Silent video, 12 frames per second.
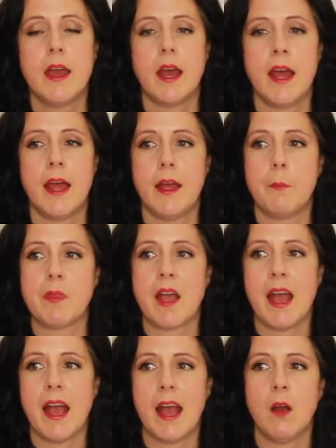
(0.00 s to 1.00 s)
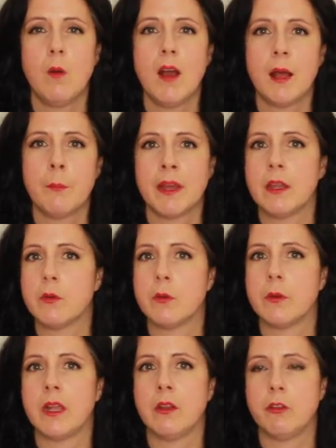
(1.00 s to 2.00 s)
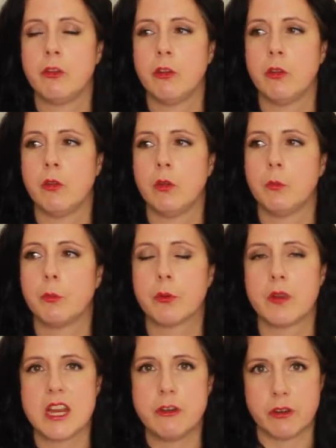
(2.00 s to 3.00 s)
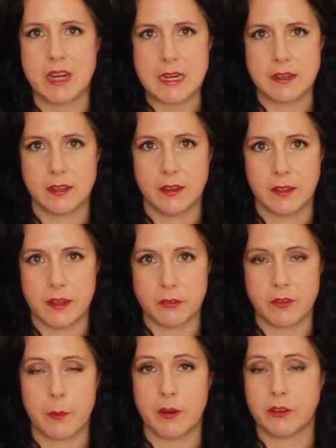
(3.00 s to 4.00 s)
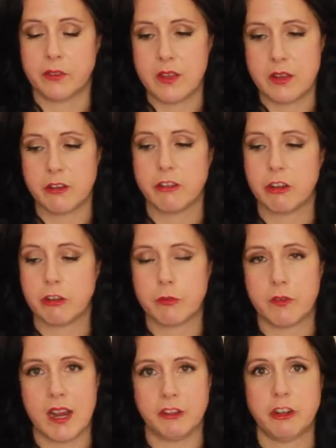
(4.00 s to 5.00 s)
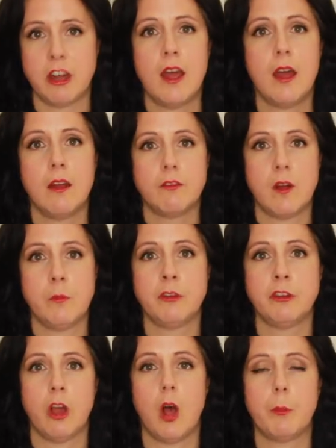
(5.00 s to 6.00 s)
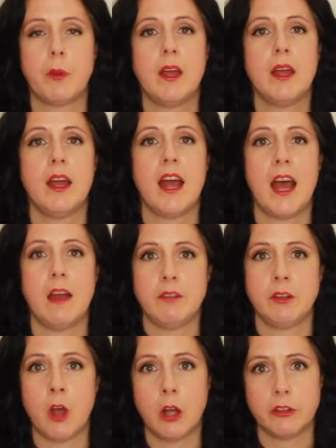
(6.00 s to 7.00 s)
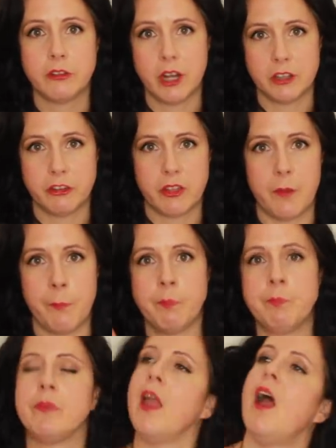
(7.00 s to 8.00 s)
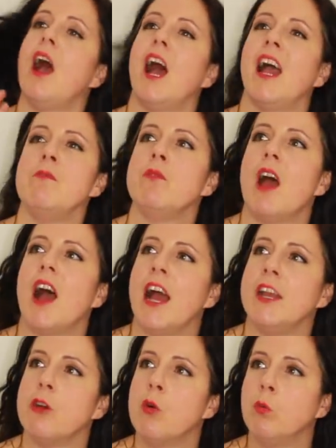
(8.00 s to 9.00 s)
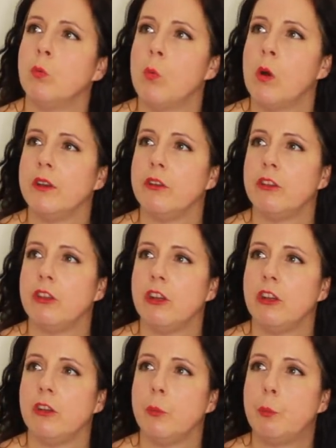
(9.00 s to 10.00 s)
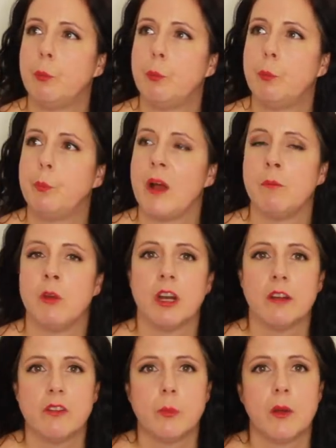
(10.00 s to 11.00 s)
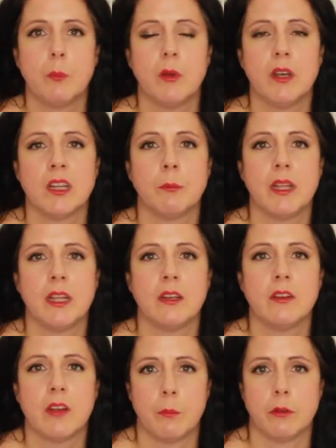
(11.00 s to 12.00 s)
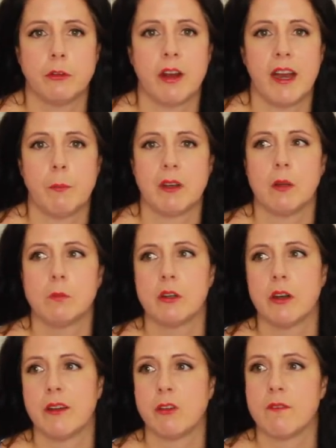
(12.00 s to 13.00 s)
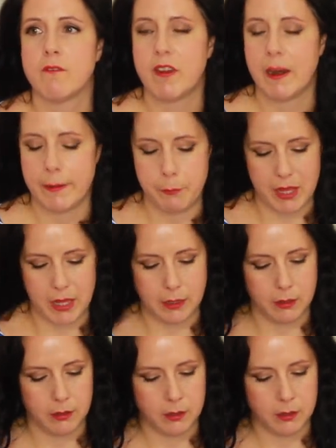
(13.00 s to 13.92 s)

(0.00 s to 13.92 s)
How am I going to pre-treat these fabrics? These are just fresh from the shop, have not touched them. I'm nervous about putting them in the tumble dryer. My tumble dryer is not very big.